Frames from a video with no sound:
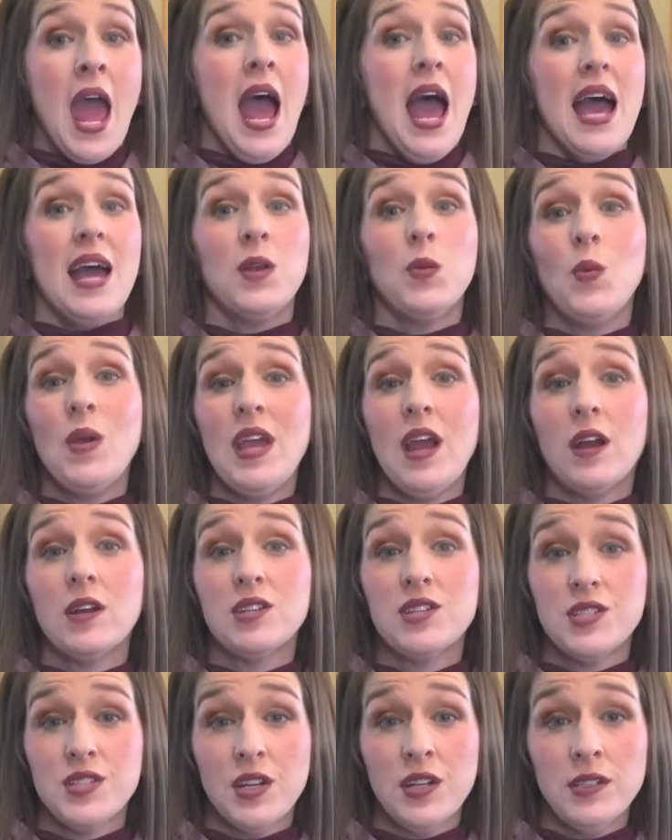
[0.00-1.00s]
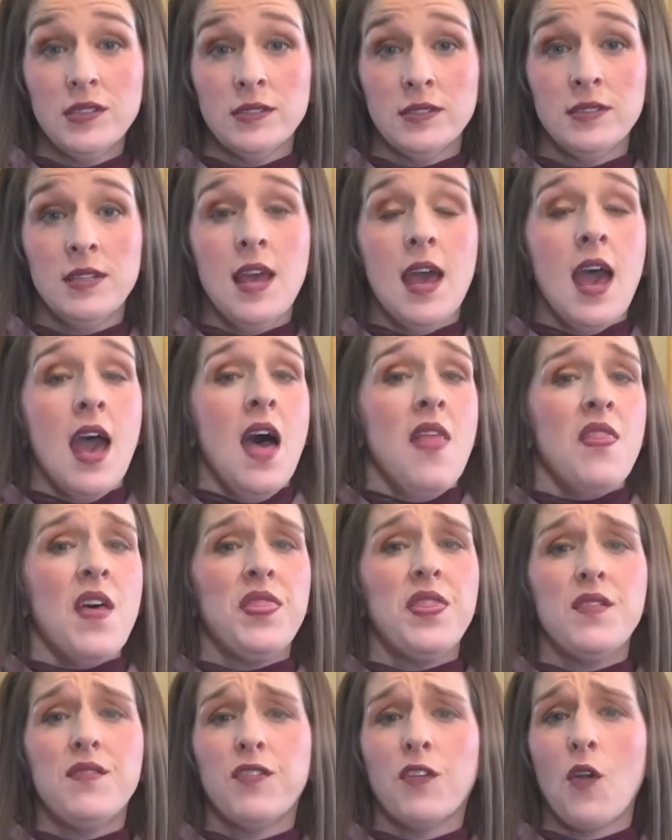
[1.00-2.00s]
And we are certain that
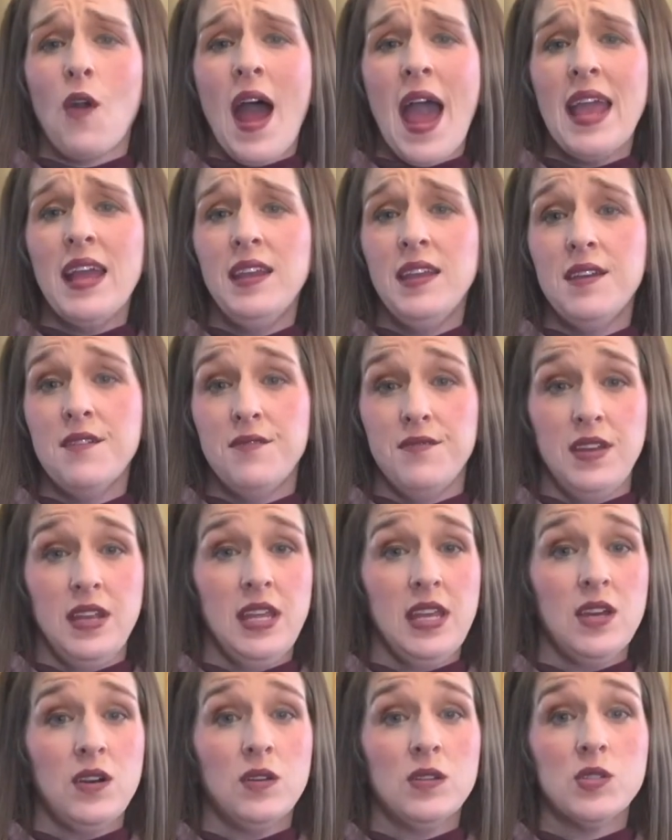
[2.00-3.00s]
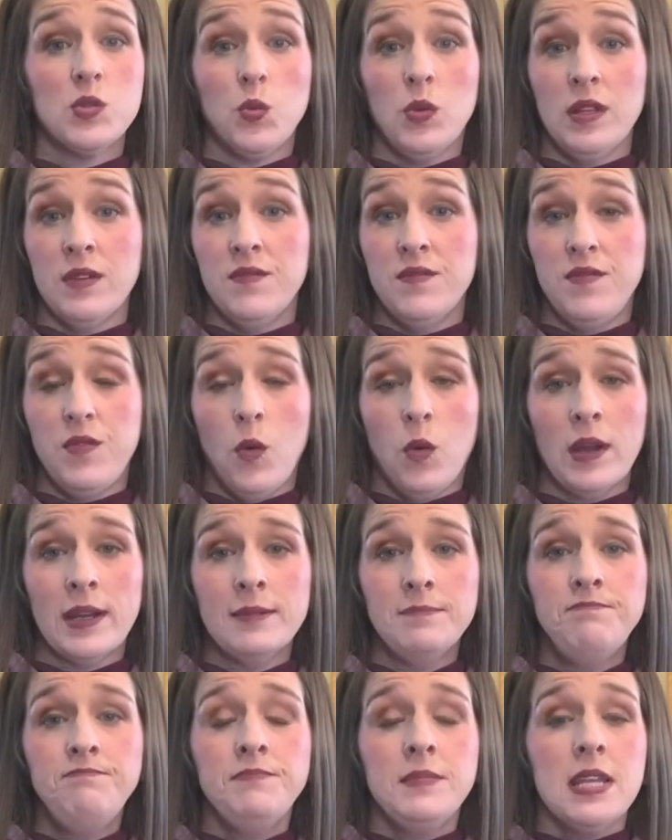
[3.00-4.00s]
the variety of videos will
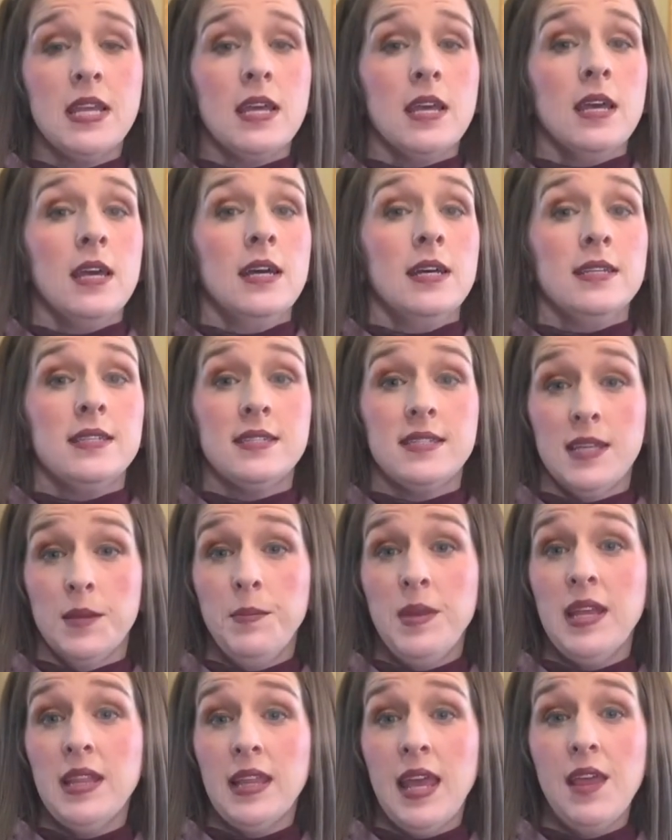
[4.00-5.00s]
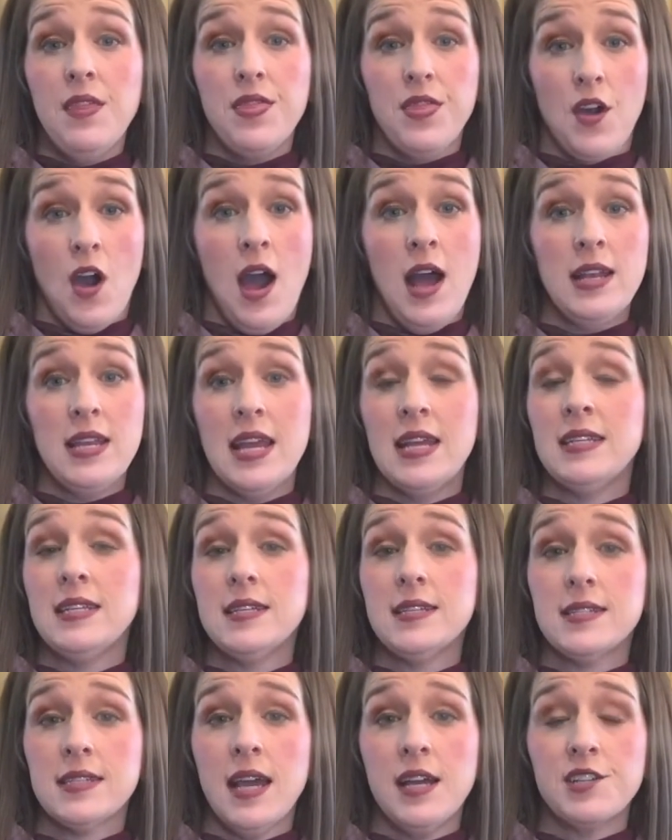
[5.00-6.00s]
inform, stimulate thought and
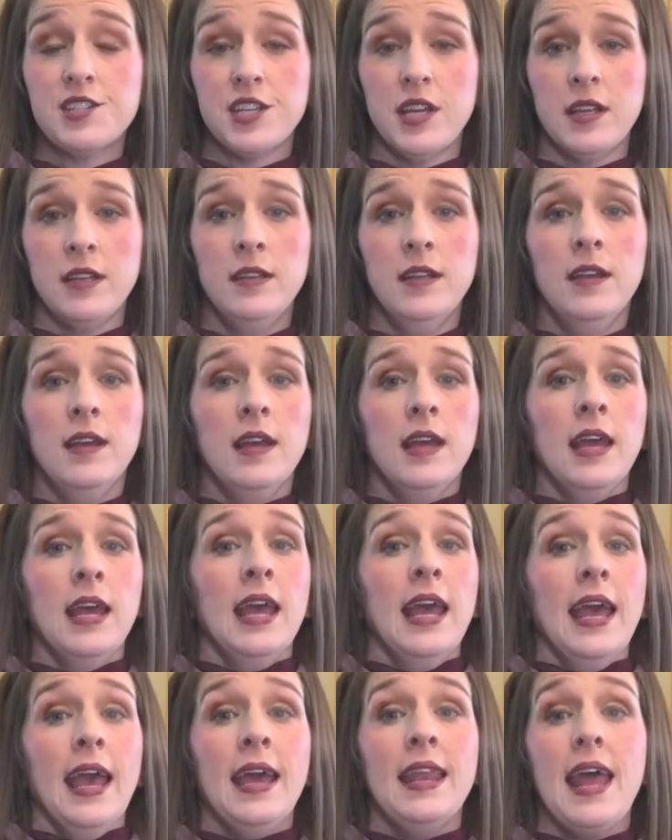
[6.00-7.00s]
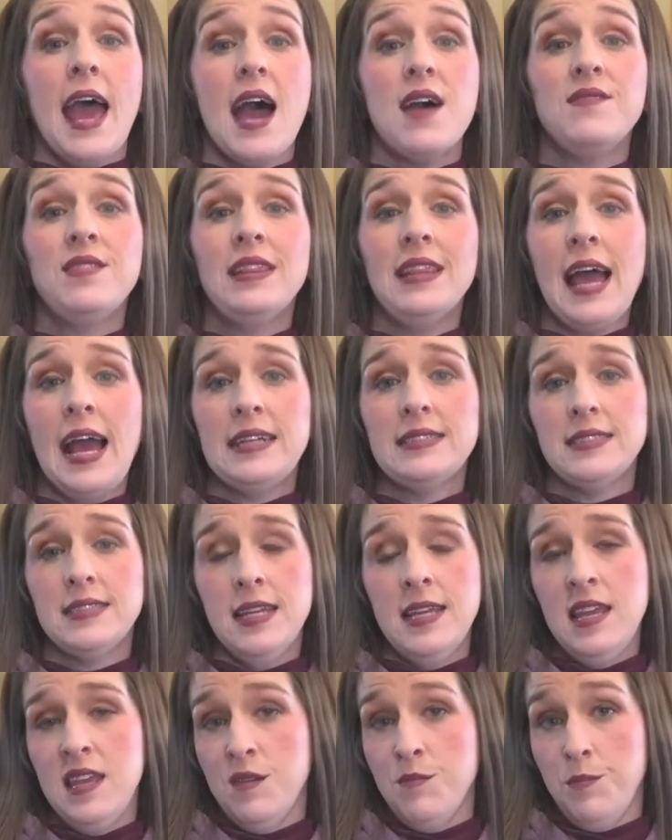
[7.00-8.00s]
discussion, and have
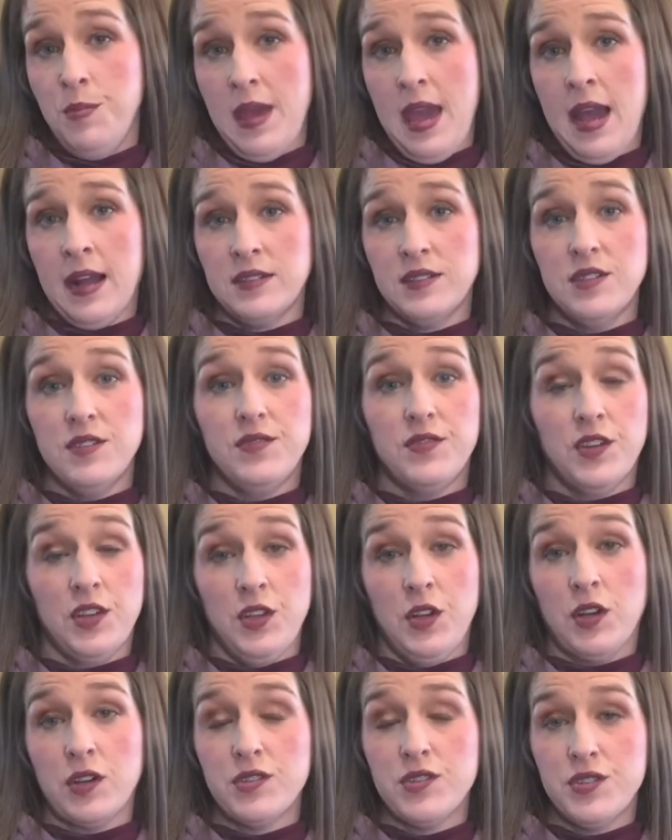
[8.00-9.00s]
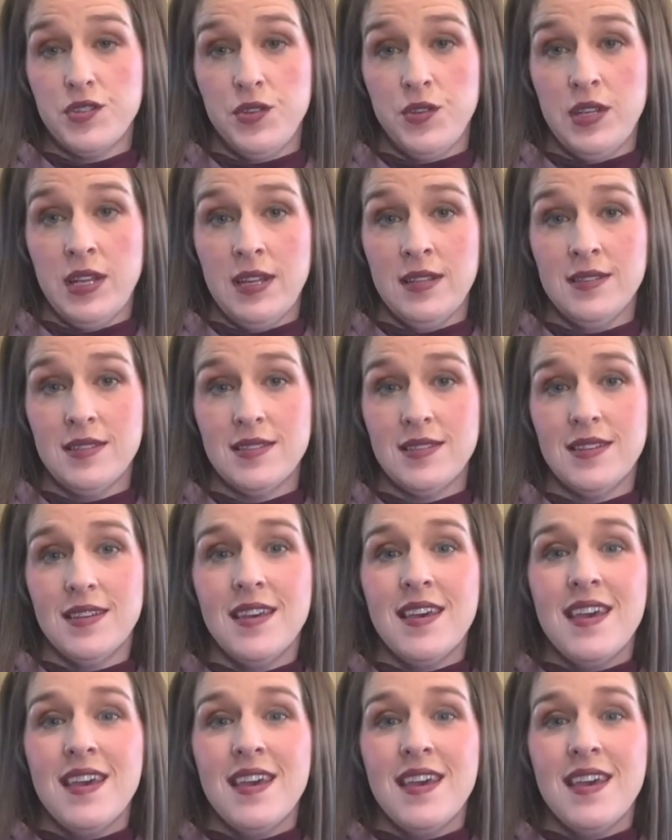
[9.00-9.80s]
lasting impact for your students.